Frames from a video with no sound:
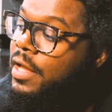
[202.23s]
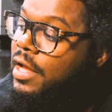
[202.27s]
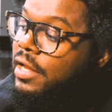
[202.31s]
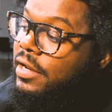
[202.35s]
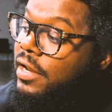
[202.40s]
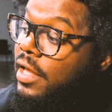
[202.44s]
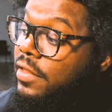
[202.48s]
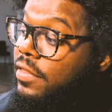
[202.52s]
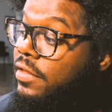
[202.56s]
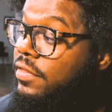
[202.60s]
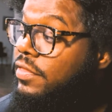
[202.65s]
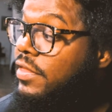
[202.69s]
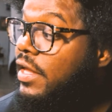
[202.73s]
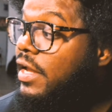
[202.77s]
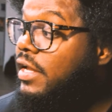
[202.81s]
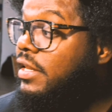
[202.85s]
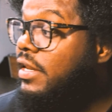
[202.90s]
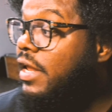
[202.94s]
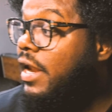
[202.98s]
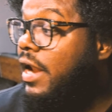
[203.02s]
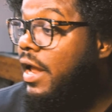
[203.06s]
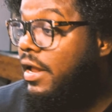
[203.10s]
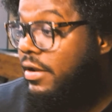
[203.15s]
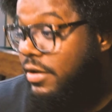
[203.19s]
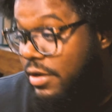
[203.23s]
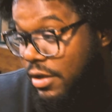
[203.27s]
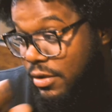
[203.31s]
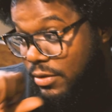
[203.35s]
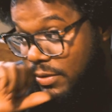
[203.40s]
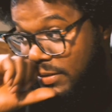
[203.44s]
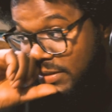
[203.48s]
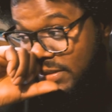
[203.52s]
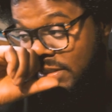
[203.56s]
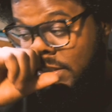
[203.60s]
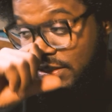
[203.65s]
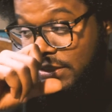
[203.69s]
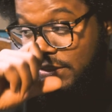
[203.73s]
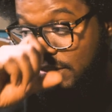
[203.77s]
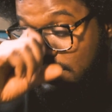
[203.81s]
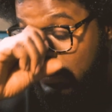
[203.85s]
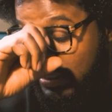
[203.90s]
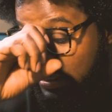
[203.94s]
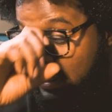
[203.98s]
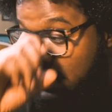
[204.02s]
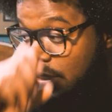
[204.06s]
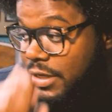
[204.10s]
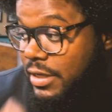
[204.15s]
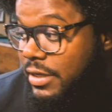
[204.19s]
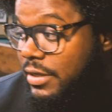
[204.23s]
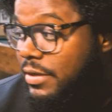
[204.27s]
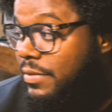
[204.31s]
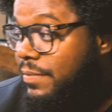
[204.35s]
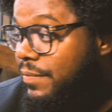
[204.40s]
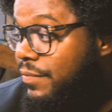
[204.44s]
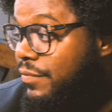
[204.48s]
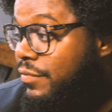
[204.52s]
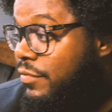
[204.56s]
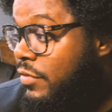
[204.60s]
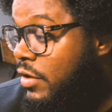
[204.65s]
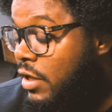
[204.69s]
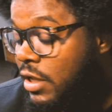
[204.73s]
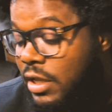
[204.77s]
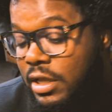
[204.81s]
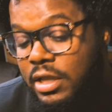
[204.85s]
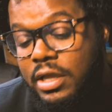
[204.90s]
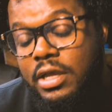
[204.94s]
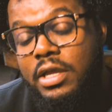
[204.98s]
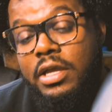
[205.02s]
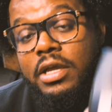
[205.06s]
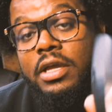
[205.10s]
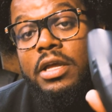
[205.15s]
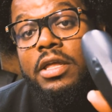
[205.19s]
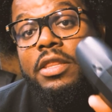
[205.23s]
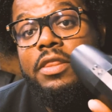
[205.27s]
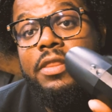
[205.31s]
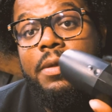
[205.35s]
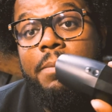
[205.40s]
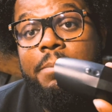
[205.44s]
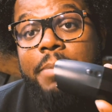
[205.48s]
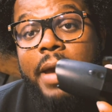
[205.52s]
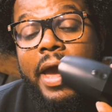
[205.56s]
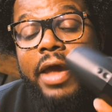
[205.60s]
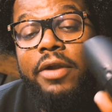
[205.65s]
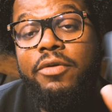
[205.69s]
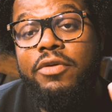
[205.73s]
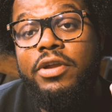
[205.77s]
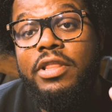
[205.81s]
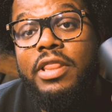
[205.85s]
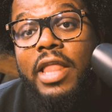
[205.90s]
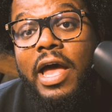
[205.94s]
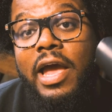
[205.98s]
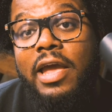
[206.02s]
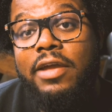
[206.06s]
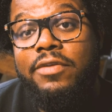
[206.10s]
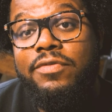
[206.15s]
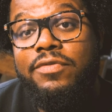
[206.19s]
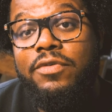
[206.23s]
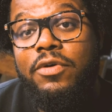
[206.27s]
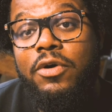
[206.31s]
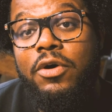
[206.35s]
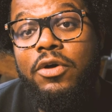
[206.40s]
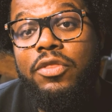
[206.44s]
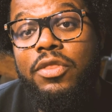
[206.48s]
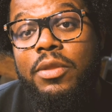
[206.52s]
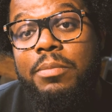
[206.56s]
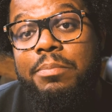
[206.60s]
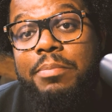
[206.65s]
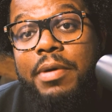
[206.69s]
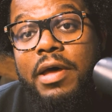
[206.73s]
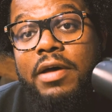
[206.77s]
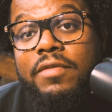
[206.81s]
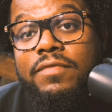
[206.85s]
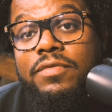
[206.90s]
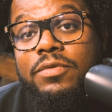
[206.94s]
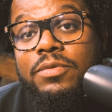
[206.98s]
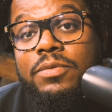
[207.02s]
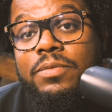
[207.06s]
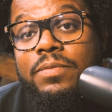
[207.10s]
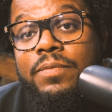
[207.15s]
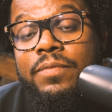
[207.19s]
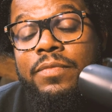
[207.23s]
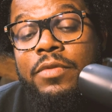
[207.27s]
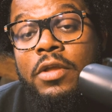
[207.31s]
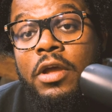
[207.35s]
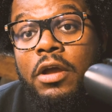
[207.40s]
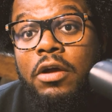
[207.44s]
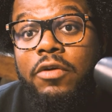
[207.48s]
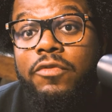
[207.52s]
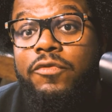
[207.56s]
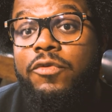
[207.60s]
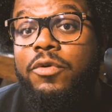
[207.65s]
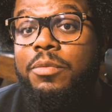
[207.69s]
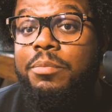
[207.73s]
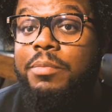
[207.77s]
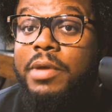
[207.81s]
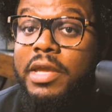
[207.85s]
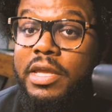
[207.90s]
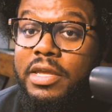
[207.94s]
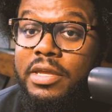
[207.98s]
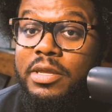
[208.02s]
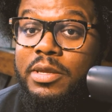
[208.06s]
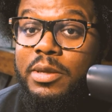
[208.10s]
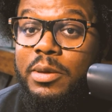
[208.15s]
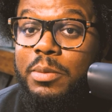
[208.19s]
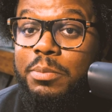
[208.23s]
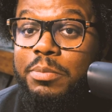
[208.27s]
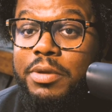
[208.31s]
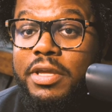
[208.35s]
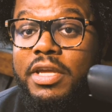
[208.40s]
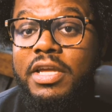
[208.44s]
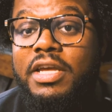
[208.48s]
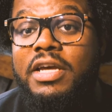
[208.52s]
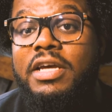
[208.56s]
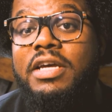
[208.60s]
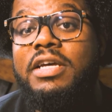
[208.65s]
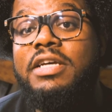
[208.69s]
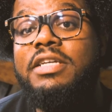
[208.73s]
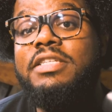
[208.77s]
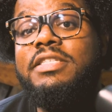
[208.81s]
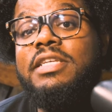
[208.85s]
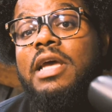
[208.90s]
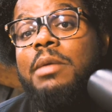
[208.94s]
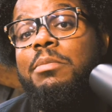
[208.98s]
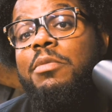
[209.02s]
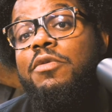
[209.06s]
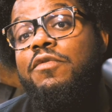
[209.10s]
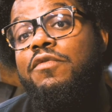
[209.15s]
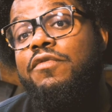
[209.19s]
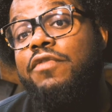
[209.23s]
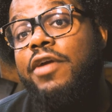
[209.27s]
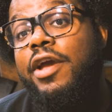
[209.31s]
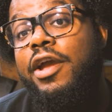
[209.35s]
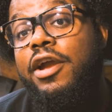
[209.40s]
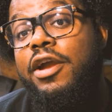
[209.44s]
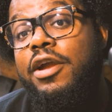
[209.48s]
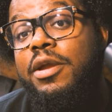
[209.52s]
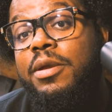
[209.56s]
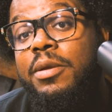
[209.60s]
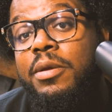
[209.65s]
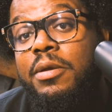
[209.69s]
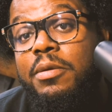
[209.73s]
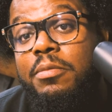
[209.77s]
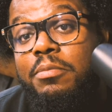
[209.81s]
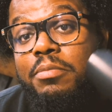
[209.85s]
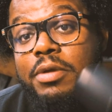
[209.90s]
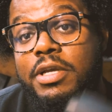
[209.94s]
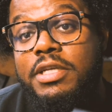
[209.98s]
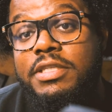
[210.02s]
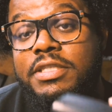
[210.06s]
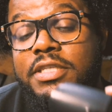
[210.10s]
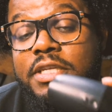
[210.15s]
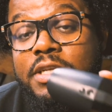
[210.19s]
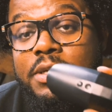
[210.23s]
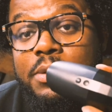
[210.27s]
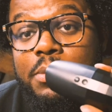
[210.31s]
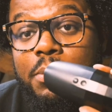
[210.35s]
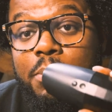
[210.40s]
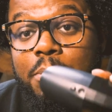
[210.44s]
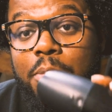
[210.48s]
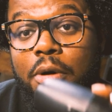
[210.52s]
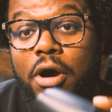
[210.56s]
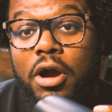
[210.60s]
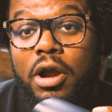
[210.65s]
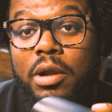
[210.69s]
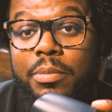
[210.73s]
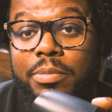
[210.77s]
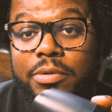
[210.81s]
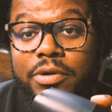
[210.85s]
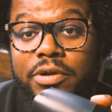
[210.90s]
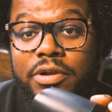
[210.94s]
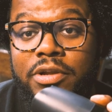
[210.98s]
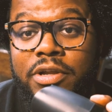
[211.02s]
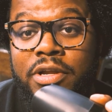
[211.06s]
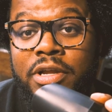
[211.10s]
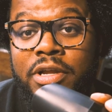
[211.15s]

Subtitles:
Another thing that I noticed is the battery life on the bevel for me, because I'm a very busy barber.